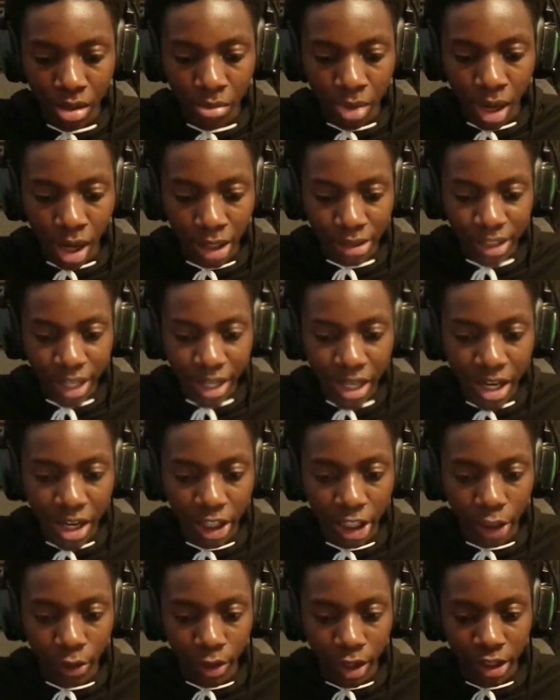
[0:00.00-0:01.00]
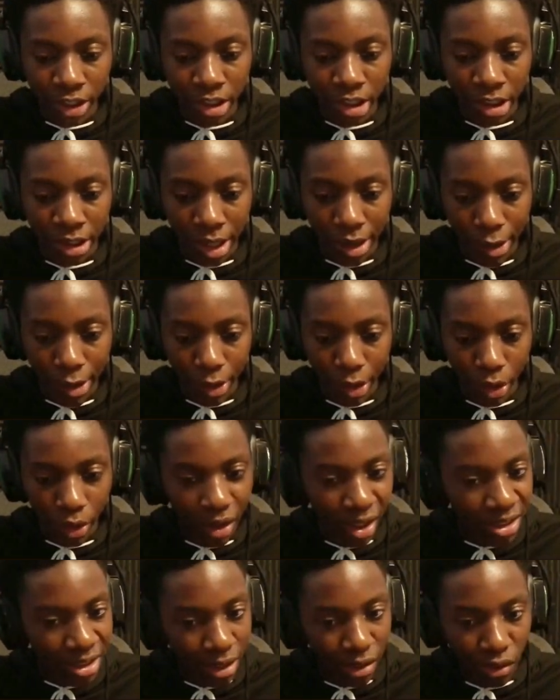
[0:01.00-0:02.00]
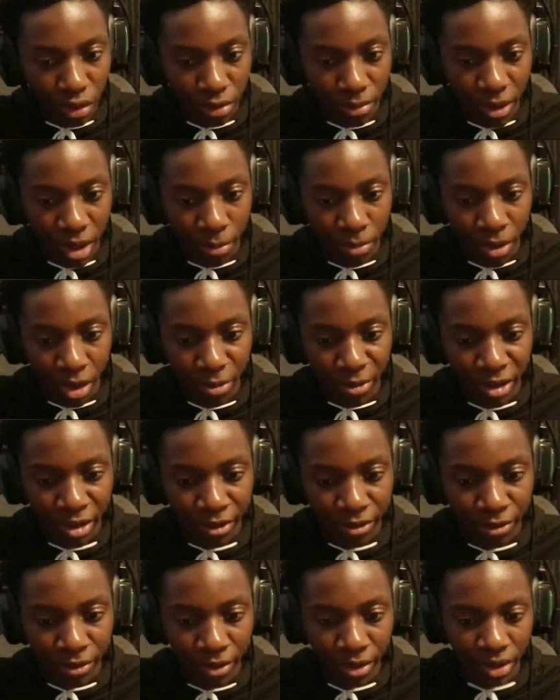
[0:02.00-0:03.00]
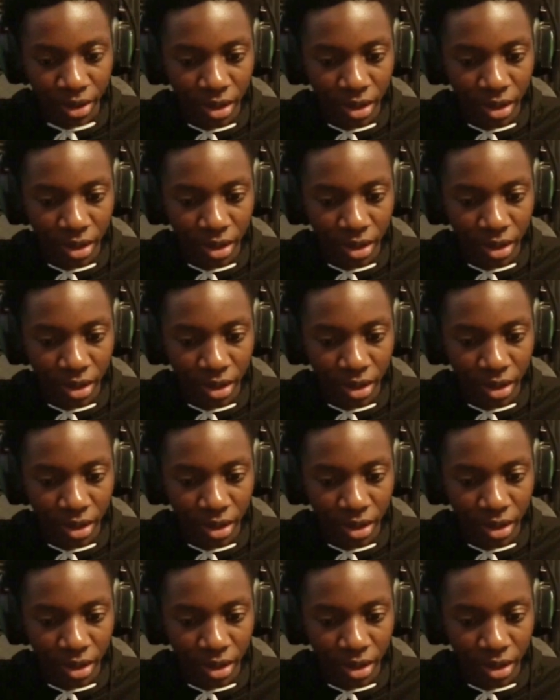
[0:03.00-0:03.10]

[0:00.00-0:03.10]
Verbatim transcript: But I'll take you in a rush because I already know that something was about to pop off.